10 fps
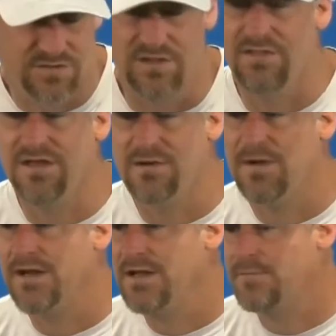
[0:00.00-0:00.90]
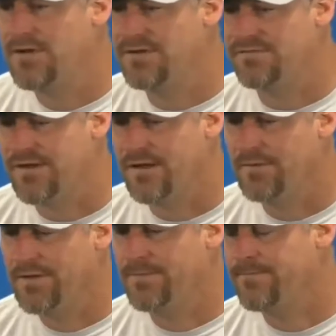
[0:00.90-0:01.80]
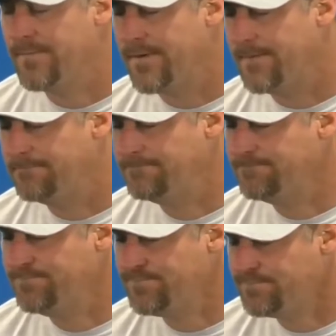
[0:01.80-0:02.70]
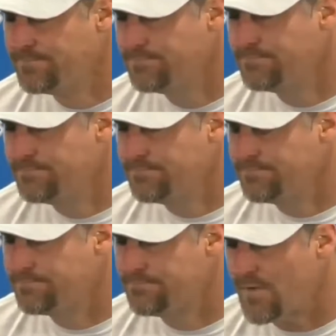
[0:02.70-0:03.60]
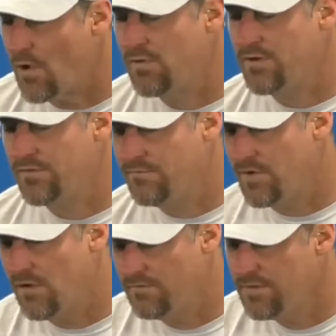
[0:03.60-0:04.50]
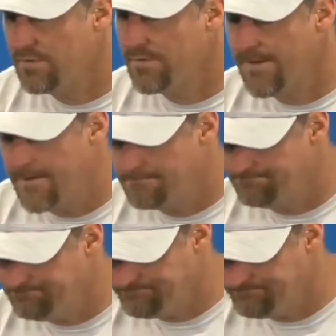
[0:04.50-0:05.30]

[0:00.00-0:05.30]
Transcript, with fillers: regimen. Getting my body right. The Lions,